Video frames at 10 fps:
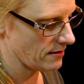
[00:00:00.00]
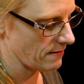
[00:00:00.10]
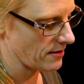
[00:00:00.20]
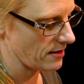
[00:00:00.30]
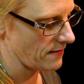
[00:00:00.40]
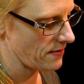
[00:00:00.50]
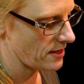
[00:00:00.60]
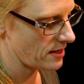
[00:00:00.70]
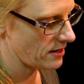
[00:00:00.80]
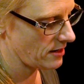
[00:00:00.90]
Anyway, and
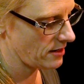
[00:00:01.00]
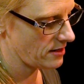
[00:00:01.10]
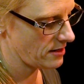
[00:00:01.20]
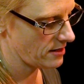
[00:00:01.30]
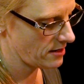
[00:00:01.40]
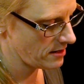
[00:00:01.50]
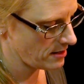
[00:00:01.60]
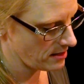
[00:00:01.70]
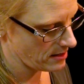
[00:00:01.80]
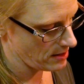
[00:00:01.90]
then
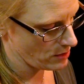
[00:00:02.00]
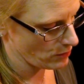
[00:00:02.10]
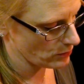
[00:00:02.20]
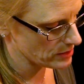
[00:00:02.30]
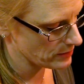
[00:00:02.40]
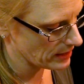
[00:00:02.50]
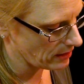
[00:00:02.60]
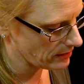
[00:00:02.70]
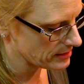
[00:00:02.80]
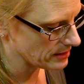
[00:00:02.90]
once we get
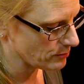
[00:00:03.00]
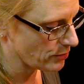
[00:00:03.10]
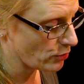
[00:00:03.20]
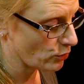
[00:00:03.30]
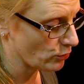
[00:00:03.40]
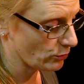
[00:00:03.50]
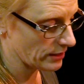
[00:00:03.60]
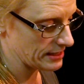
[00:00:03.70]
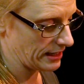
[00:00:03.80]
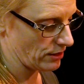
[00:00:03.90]
all this in the bowl, we're
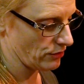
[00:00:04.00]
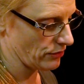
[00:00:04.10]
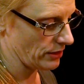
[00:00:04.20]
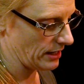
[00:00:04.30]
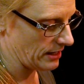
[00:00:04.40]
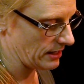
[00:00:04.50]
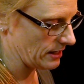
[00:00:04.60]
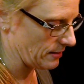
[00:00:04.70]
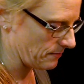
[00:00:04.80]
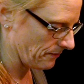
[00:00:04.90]
going to take it over
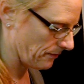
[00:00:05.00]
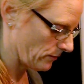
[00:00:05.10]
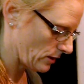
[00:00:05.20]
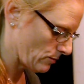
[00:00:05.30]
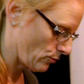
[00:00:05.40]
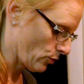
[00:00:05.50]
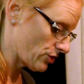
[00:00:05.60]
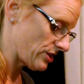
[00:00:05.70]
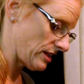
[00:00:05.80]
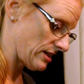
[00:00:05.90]
and
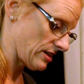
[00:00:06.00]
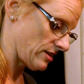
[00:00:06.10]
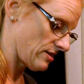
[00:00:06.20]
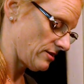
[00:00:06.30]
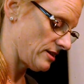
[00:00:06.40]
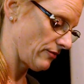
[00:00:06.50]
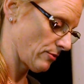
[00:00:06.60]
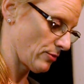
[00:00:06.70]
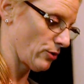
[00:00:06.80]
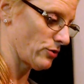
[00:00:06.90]
portion it into
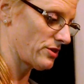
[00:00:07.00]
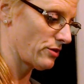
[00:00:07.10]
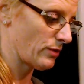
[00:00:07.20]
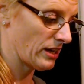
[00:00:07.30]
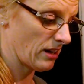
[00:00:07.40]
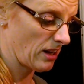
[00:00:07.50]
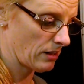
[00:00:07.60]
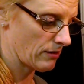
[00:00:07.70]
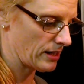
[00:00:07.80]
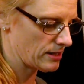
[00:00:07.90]
different bowls so that we can
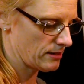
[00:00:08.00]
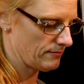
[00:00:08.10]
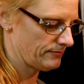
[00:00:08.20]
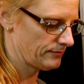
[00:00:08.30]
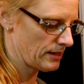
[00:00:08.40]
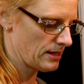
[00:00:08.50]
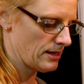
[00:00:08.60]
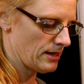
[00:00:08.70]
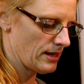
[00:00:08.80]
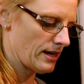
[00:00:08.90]
color it.
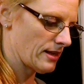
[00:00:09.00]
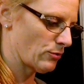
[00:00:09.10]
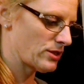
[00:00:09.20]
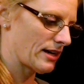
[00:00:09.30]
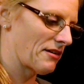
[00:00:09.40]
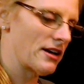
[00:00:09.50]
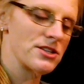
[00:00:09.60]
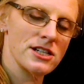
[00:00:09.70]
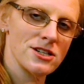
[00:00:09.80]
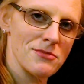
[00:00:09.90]
And then we'll decorate our
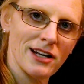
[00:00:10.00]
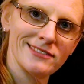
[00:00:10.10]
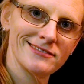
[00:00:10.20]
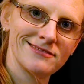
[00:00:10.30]
gingerbread.